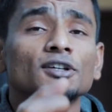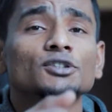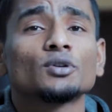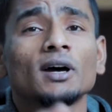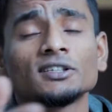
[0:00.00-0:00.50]

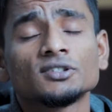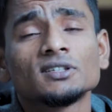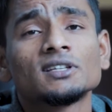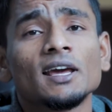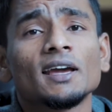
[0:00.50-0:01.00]
So ISO
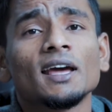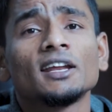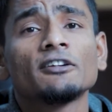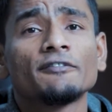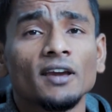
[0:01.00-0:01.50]
is like
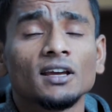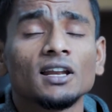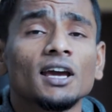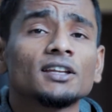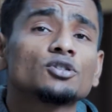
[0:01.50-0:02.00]
adding a fake light